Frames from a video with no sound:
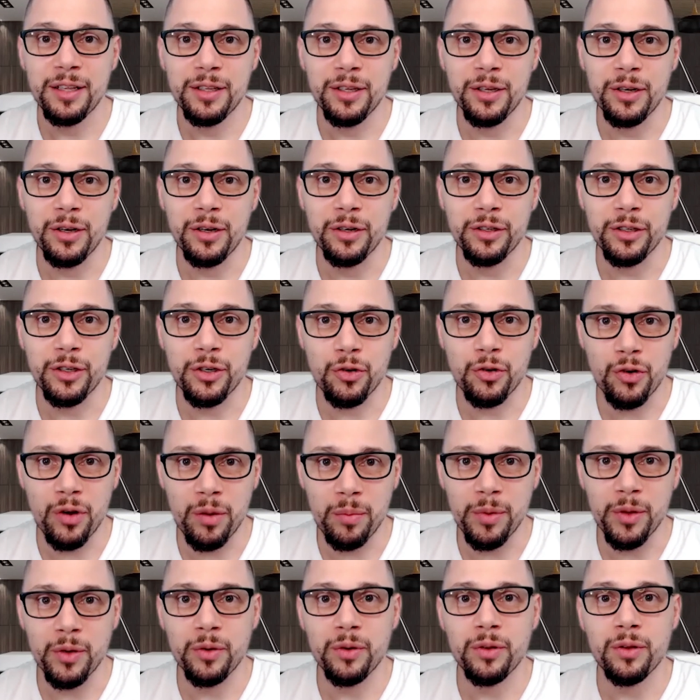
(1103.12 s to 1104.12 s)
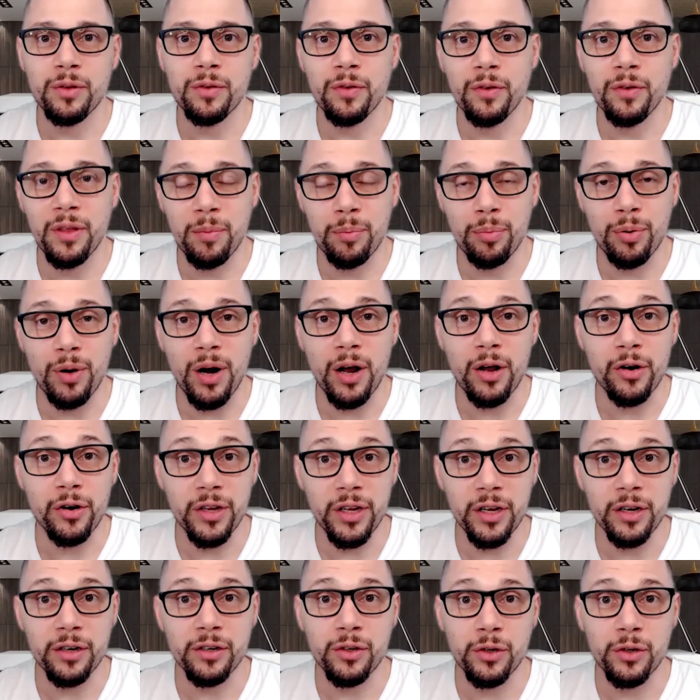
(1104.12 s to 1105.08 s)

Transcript: to contribute to the prior year.